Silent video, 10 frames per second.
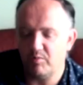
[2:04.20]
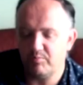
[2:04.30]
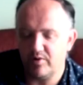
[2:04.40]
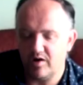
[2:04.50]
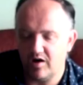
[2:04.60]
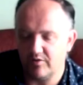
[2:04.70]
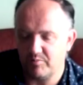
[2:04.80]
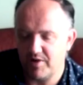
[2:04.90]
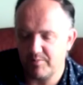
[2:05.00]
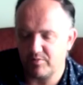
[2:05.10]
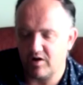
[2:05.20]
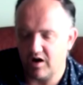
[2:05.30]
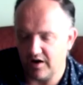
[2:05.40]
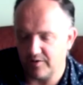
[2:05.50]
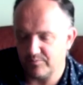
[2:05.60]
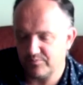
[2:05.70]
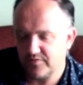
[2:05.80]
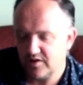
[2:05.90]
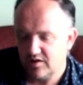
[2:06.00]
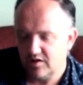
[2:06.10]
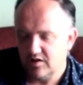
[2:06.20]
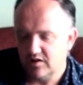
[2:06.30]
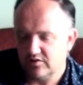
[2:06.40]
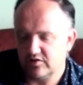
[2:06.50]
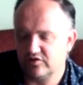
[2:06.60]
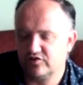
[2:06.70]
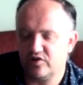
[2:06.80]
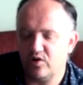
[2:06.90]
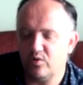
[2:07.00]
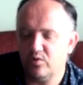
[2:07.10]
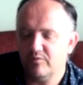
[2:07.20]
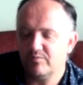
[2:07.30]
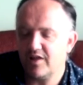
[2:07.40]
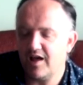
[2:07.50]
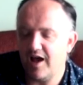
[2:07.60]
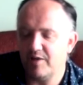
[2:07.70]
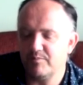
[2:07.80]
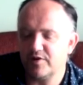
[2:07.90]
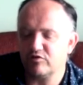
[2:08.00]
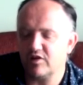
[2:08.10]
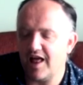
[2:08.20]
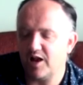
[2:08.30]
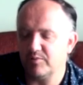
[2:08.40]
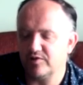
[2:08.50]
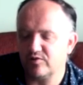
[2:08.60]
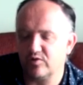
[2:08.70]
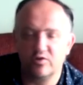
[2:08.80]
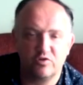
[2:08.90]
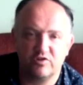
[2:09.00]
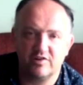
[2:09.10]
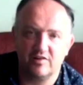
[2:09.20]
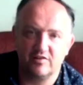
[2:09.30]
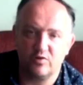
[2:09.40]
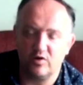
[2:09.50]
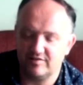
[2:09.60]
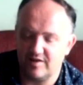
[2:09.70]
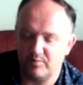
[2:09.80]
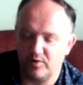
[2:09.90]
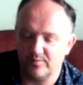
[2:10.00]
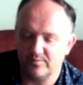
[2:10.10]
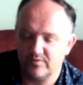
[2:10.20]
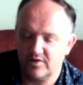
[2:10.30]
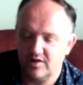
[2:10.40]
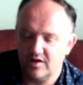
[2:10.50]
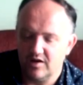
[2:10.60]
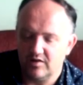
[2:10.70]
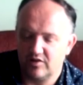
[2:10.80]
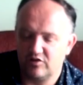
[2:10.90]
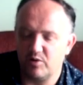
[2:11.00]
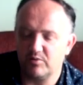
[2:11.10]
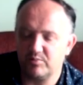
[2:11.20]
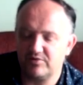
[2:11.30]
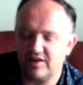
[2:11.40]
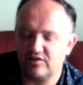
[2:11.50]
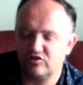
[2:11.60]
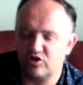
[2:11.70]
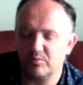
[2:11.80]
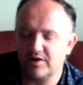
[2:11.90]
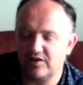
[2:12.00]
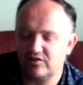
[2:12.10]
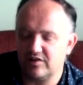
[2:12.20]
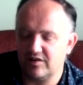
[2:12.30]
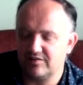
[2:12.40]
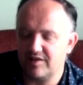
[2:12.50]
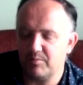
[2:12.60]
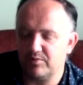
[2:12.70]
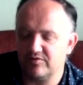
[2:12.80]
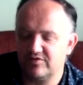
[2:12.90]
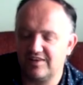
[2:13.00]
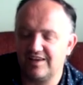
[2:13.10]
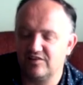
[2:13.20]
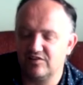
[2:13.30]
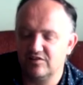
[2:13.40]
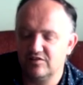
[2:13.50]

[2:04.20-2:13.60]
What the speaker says: up on the paper are to show a mineral element or nutrient in a soil sample, determine the percentage germination in a sample of seed,